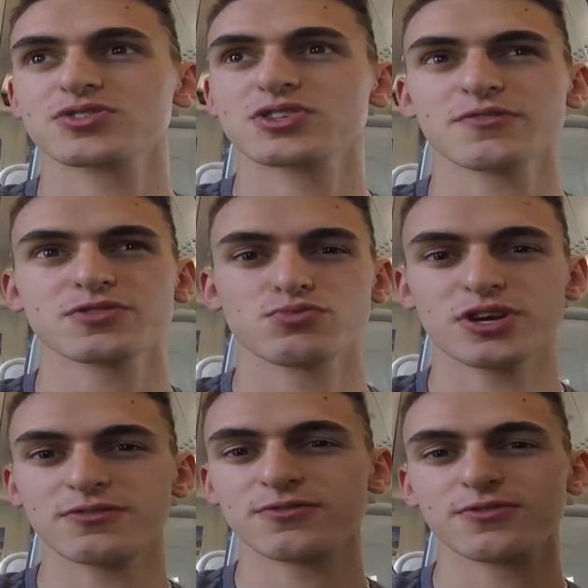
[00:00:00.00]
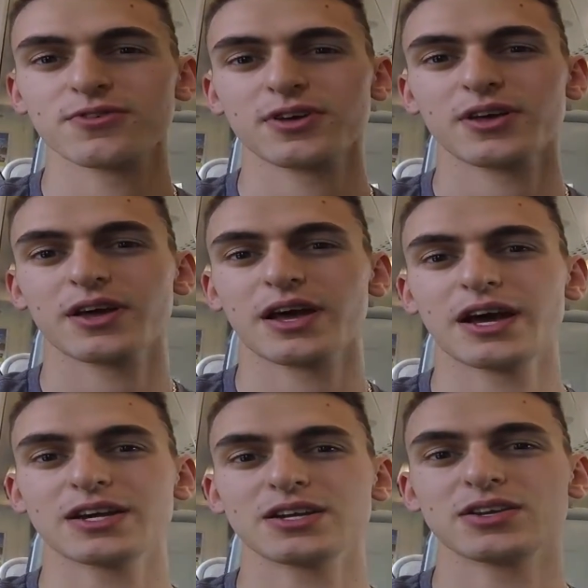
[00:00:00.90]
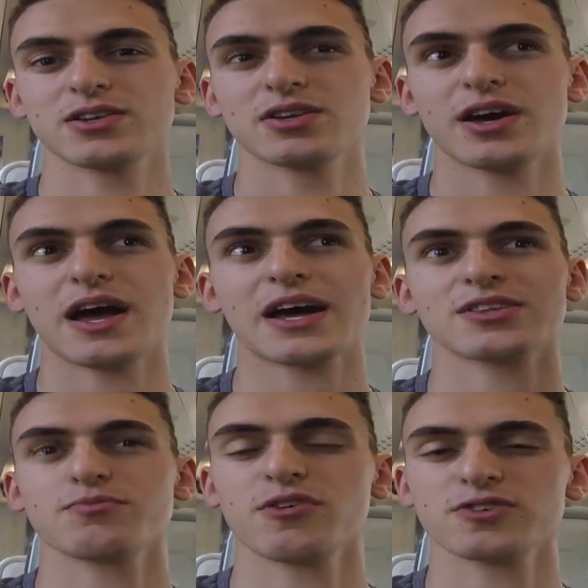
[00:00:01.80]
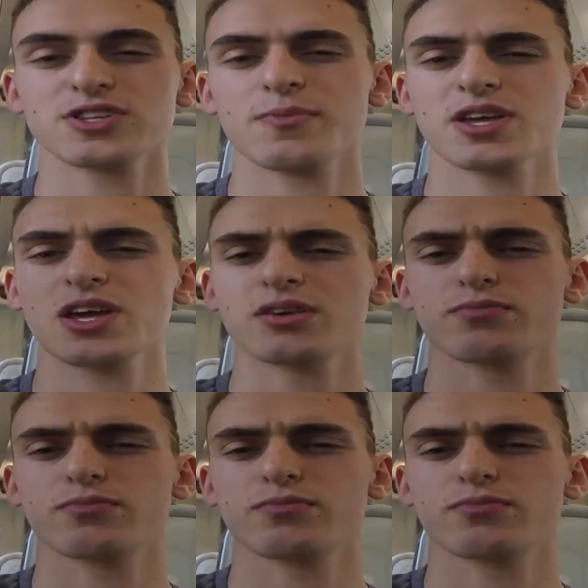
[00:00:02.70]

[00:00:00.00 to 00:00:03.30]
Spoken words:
tough to breathe, and I had a bit of a stomach ache,